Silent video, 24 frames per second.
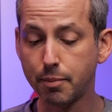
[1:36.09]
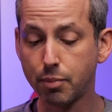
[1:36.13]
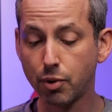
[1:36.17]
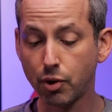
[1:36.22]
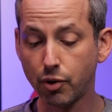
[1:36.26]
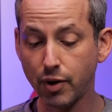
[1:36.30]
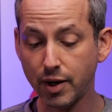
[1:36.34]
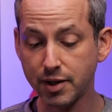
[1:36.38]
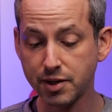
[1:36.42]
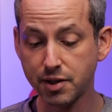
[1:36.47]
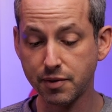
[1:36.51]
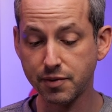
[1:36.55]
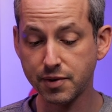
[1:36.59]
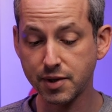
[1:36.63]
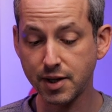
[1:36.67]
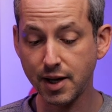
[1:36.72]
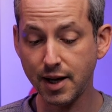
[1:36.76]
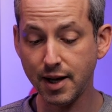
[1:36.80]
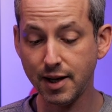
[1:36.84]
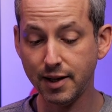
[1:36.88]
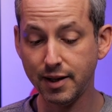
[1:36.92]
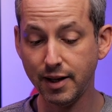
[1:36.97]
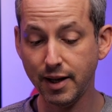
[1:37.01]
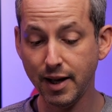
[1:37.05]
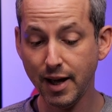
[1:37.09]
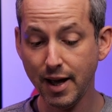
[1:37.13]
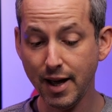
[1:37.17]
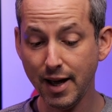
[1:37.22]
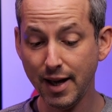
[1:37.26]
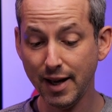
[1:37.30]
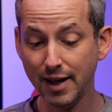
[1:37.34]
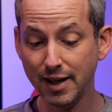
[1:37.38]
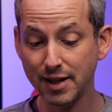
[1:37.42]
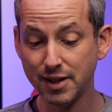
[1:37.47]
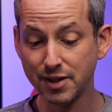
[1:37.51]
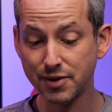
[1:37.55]
Progressive scan
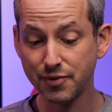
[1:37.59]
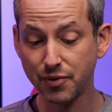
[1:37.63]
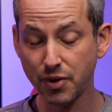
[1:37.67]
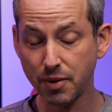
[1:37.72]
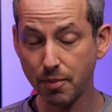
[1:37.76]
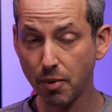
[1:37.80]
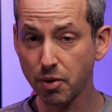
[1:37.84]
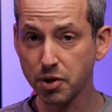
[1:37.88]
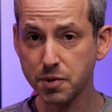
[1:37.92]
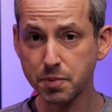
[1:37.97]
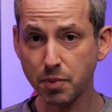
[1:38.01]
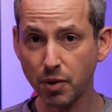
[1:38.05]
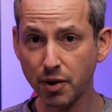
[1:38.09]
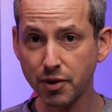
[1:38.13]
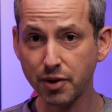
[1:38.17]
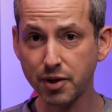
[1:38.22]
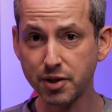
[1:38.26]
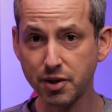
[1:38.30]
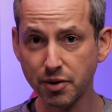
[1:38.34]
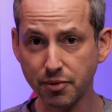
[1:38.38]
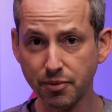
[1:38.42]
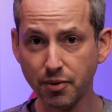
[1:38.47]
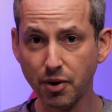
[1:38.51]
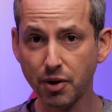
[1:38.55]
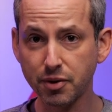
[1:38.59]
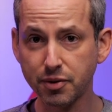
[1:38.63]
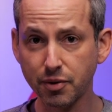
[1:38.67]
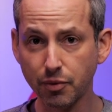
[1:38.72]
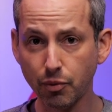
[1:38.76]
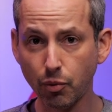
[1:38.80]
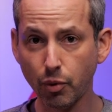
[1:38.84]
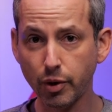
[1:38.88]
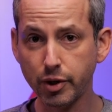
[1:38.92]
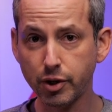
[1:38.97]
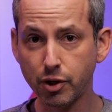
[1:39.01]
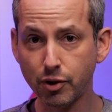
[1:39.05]
is, for the most part, the default of
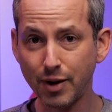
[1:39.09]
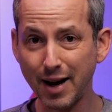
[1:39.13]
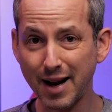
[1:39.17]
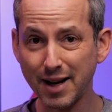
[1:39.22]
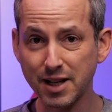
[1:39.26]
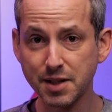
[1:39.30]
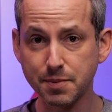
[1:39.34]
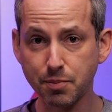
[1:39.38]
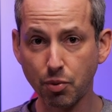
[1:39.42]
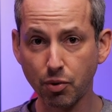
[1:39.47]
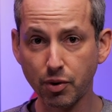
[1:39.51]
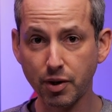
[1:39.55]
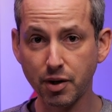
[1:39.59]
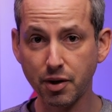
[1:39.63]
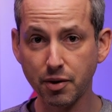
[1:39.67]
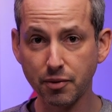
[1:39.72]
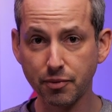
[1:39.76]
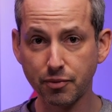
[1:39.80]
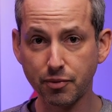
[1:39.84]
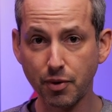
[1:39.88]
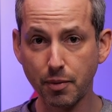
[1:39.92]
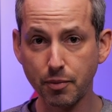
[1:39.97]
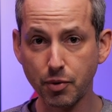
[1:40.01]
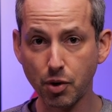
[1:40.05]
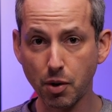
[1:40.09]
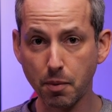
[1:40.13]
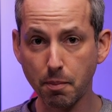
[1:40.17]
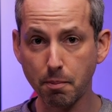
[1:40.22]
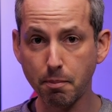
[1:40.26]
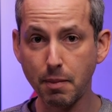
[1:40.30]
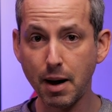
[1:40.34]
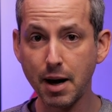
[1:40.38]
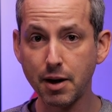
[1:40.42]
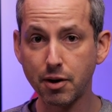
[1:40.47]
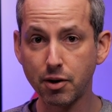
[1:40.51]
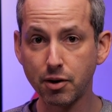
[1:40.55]
what you're exporting it from your
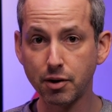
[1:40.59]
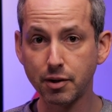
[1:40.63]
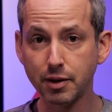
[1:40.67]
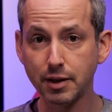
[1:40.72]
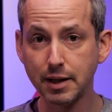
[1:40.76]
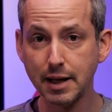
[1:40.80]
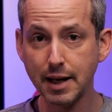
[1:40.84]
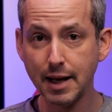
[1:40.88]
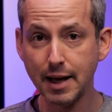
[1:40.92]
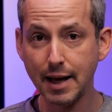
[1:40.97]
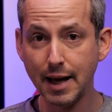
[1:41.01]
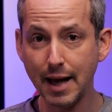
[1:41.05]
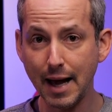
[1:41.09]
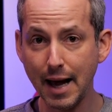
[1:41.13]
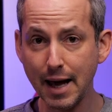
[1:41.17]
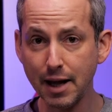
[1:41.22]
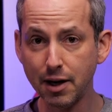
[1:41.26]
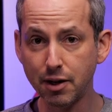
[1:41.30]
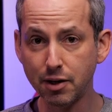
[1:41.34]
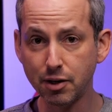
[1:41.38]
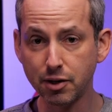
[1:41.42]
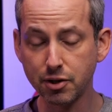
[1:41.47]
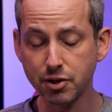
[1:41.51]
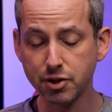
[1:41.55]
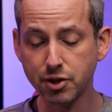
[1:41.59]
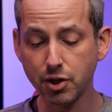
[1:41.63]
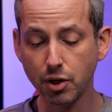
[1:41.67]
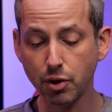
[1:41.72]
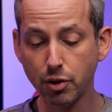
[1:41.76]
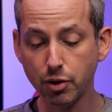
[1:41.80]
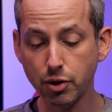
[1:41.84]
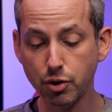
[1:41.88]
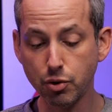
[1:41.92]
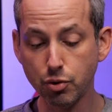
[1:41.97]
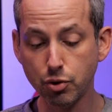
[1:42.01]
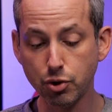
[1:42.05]
modern editor. So
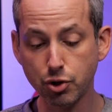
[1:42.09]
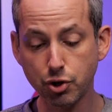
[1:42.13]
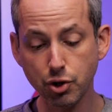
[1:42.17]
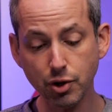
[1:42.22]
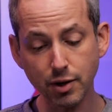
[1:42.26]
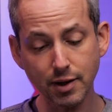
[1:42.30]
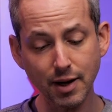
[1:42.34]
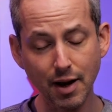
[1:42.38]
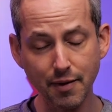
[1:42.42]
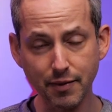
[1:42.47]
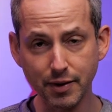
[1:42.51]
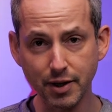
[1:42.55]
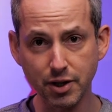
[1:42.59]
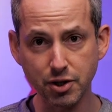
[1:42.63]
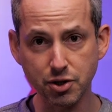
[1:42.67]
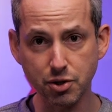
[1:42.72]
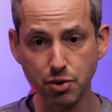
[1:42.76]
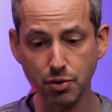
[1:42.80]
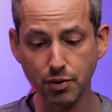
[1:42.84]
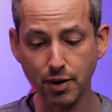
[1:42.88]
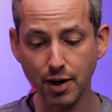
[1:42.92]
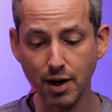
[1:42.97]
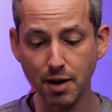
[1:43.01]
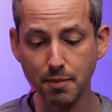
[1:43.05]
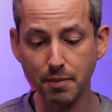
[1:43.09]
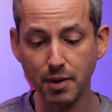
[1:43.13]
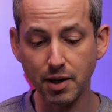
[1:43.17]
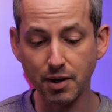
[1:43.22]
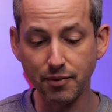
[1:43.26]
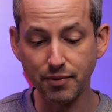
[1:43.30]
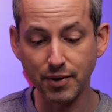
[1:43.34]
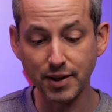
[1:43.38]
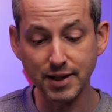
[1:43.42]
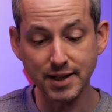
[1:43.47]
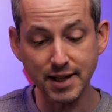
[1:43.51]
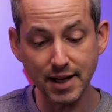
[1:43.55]
you shouldn't have an issue there, but
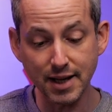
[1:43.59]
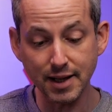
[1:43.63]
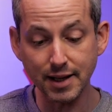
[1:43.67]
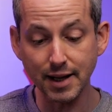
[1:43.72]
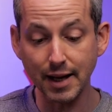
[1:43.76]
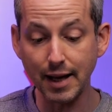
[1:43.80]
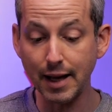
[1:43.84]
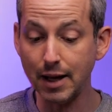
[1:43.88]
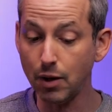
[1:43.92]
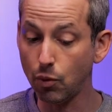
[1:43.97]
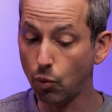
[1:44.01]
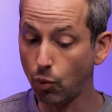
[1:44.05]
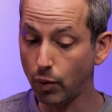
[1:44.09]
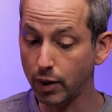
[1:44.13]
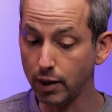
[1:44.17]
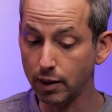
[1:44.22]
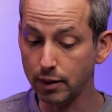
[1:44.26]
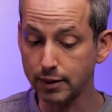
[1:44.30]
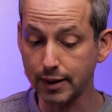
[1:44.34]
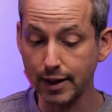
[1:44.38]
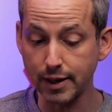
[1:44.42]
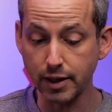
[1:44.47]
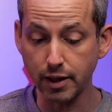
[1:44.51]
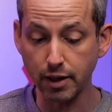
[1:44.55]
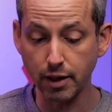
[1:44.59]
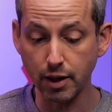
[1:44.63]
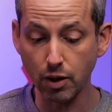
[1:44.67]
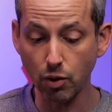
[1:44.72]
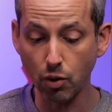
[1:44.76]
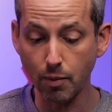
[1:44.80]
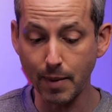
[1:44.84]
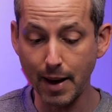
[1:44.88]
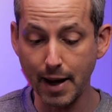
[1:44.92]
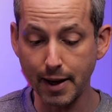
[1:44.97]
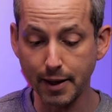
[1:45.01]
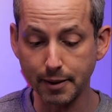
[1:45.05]
if you did, it will let you know
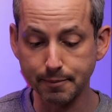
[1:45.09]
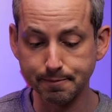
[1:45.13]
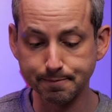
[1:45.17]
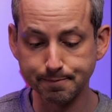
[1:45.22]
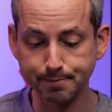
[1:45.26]
about it.